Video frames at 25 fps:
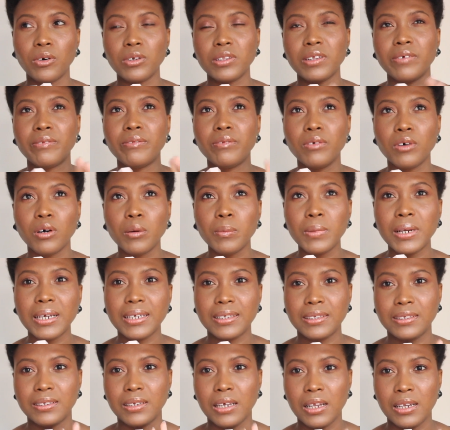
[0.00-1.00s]
the formula
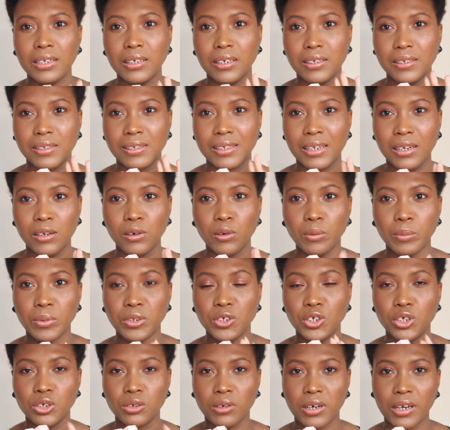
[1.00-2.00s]
is a little
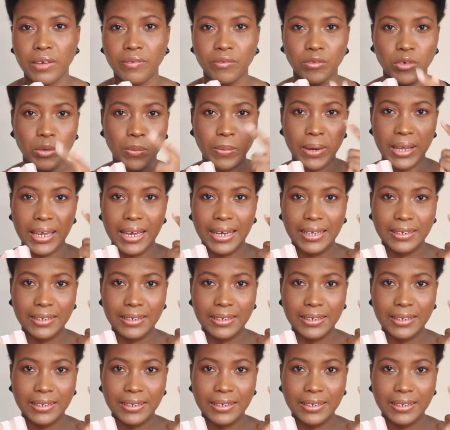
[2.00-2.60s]
bit dry for my